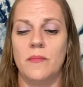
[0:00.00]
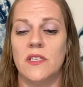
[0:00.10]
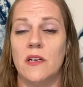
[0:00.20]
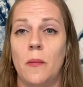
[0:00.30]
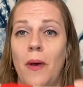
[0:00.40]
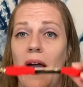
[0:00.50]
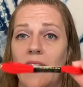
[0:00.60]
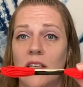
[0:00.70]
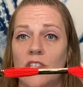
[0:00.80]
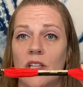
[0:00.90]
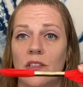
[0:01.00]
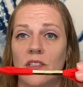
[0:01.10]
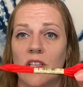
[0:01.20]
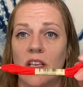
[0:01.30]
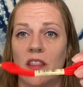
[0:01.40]
in a package that
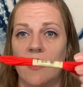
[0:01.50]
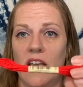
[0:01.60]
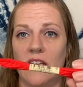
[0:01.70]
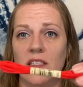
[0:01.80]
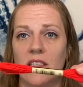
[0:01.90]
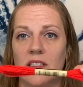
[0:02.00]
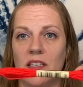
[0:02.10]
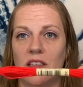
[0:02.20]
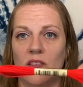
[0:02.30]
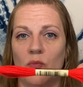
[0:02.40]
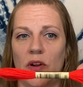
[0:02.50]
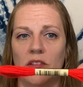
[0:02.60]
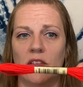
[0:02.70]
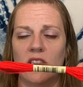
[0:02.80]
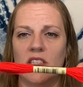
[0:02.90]
looks like this. It's like this weird
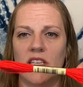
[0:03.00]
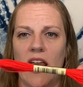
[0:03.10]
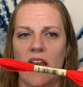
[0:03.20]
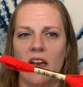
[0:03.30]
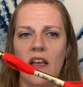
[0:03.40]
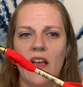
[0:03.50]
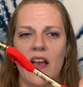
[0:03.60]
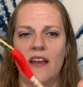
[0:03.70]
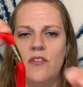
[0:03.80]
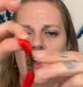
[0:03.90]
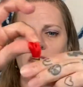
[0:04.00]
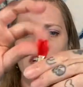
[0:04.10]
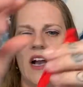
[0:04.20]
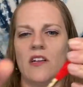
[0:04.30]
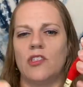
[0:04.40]
little skein, and you have
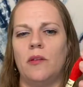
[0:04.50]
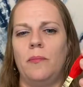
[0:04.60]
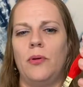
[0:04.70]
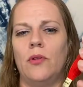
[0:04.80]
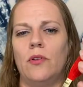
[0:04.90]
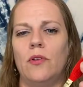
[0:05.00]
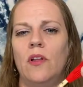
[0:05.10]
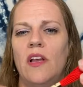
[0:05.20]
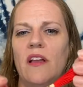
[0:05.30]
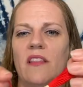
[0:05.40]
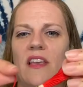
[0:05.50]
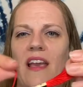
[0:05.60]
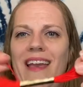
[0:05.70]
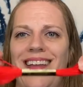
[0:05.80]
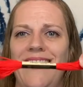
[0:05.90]
to actually pull the
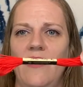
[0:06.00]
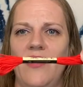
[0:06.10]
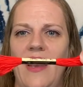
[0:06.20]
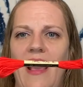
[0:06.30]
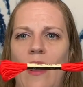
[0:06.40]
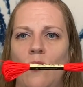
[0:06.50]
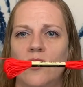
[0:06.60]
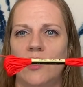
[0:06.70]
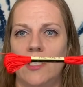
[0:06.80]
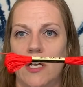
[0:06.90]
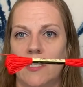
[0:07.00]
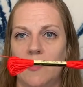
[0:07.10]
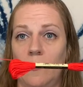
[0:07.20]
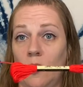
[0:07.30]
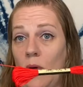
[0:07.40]
end of it out to get
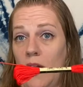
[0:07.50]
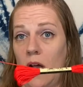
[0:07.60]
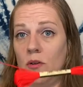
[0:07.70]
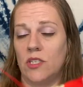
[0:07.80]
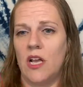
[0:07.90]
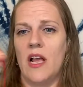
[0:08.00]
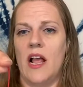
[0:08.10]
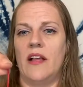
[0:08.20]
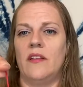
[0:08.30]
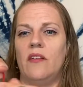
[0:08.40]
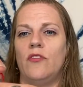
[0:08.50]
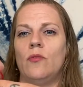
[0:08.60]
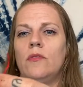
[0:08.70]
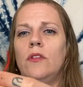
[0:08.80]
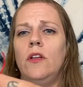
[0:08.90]
some thread out. And then if you
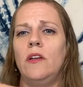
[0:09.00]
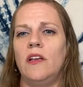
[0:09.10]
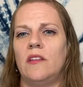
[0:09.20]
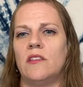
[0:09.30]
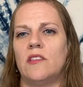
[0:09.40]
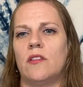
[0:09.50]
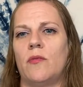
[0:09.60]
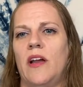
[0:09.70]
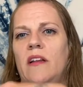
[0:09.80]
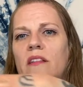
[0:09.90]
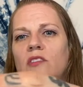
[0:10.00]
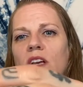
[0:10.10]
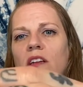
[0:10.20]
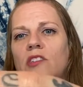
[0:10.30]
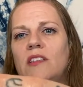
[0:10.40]
look at this thread, there's
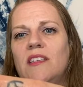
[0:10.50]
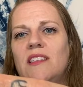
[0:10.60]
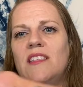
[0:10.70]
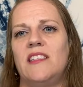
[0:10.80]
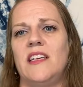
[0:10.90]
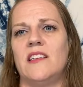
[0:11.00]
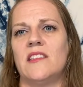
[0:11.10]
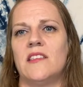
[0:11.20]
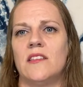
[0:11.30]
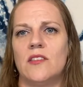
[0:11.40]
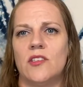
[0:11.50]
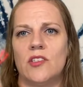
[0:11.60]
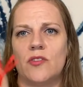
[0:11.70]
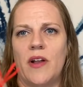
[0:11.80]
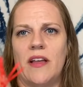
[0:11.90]
actually 6
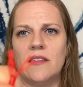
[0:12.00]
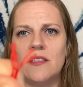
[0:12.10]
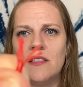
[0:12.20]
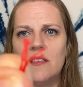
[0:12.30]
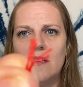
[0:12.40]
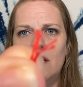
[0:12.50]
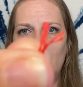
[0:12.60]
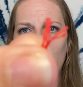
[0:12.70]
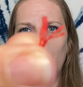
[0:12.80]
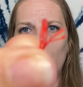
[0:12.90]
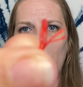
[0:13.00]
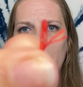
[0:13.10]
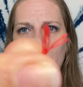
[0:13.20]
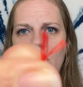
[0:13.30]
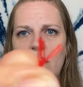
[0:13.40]
strands of thread
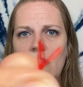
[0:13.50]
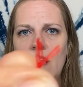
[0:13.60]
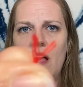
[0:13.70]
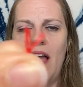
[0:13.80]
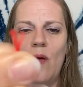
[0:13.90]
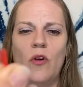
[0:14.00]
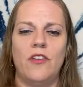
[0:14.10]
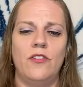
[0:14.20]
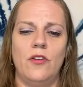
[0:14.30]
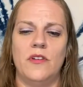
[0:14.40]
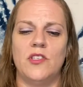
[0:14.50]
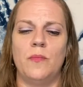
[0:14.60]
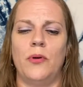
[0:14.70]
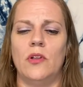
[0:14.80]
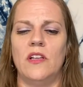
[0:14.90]
there. And what you do is you
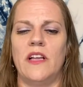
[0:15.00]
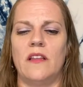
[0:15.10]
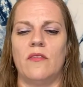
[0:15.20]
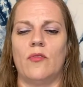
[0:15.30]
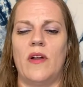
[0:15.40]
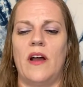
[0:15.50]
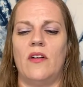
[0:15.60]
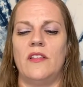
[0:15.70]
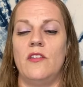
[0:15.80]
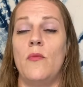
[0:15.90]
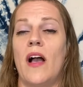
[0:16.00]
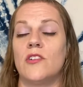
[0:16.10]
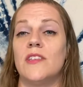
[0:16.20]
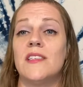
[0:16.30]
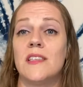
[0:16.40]
pull a length of thread out, and then you
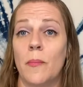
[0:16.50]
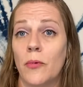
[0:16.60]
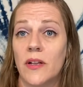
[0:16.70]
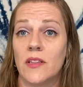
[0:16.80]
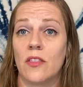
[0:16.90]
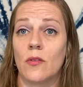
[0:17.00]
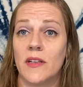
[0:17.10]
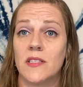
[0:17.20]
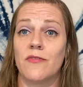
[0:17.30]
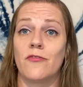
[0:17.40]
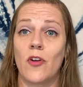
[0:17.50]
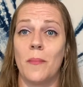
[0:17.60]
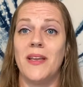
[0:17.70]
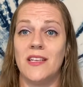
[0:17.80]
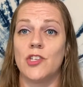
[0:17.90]
actually separate the threads
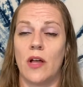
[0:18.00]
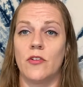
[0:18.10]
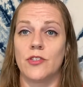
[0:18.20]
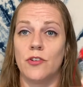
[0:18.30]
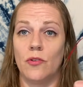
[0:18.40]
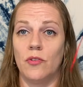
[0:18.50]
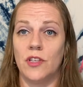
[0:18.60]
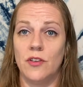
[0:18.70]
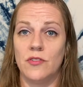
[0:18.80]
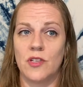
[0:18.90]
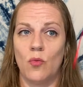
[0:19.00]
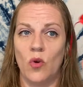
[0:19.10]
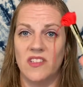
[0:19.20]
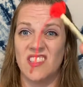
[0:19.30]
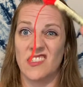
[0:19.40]
from each other. So you're only using
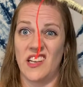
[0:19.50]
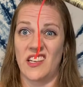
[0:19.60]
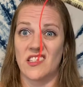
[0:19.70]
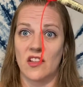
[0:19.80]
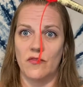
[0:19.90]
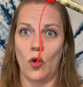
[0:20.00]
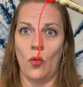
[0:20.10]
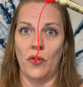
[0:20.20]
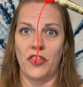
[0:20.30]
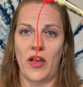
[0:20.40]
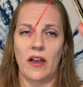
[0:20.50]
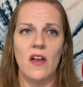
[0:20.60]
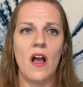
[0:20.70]
1/6 of the whole thing.